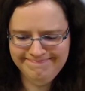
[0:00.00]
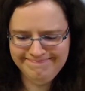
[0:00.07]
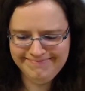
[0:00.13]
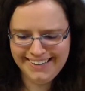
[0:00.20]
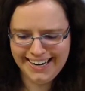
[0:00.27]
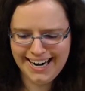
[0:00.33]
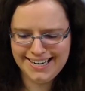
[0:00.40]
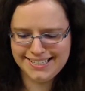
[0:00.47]

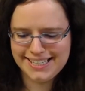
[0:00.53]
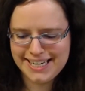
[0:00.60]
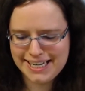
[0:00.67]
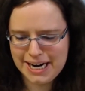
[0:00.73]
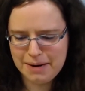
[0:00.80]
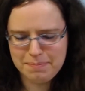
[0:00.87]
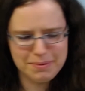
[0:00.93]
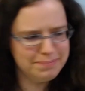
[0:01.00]
Did I just
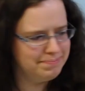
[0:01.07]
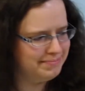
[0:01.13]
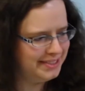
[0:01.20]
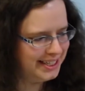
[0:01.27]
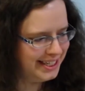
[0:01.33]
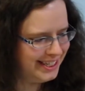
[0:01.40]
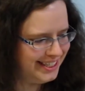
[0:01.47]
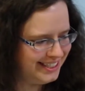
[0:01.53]
hiccup?
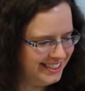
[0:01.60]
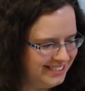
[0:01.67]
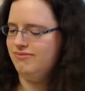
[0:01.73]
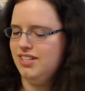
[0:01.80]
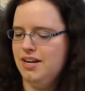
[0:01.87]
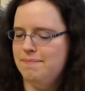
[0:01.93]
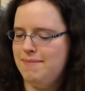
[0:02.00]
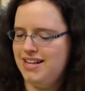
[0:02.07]

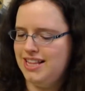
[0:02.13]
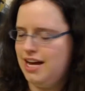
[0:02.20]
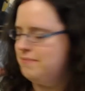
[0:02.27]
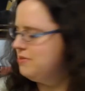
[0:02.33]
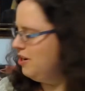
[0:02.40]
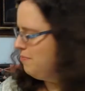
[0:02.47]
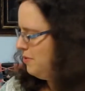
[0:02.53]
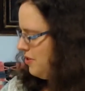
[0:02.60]
My
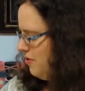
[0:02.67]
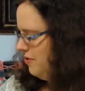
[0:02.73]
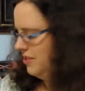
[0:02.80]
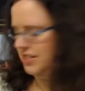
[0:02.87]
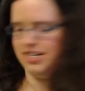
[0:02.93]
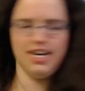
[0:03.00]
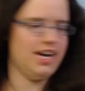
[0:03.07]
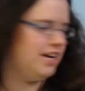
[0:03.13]
laptop is going to
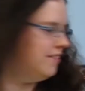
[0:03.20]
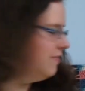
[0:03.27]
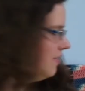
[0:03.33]
die.